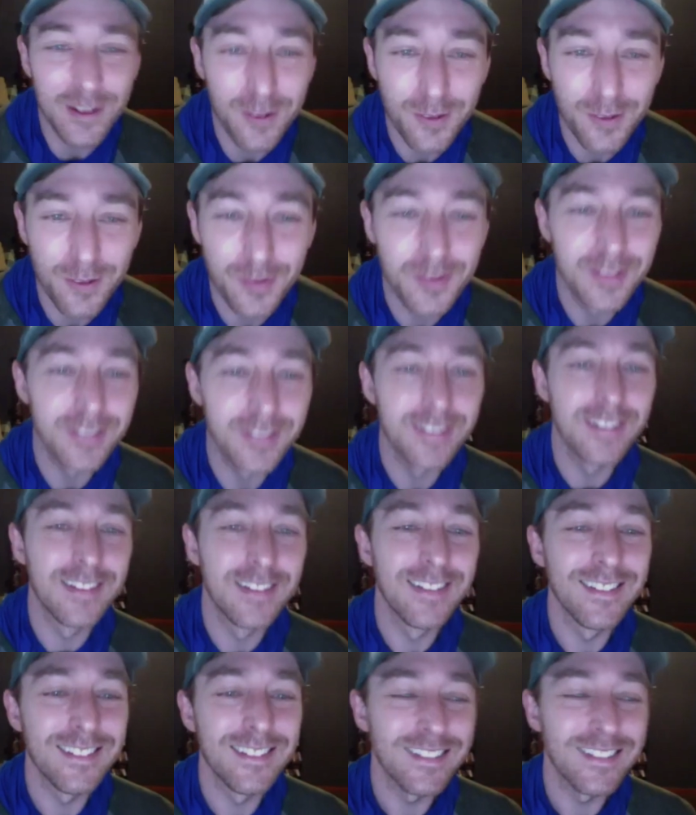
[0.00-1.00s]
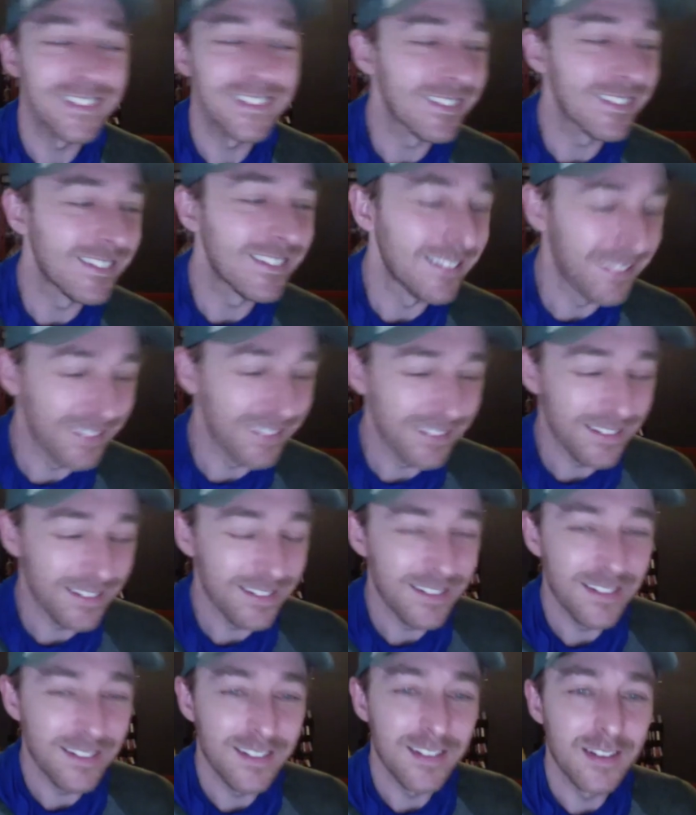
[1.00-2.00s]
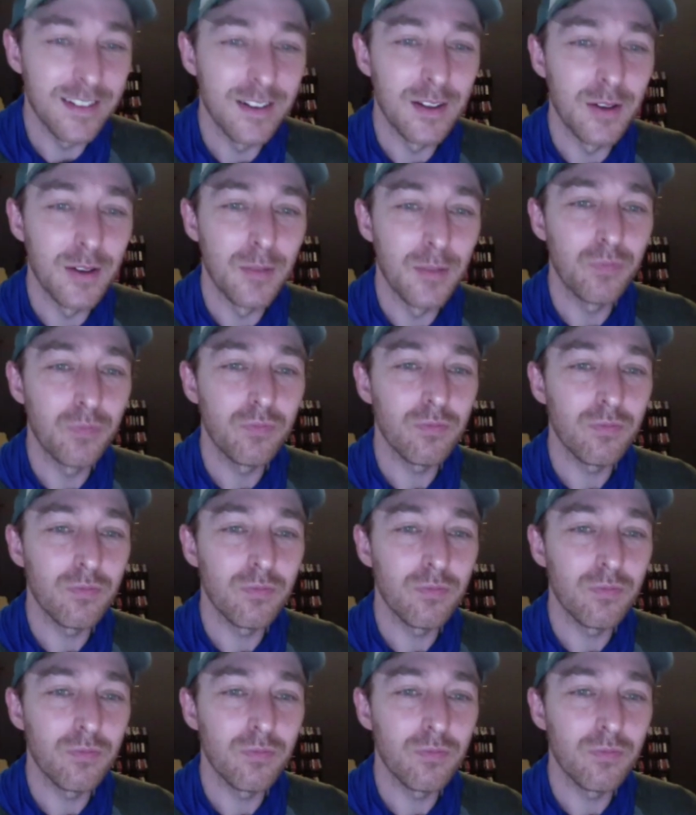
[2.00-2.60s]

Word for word: enough. Fair enough. Um, I know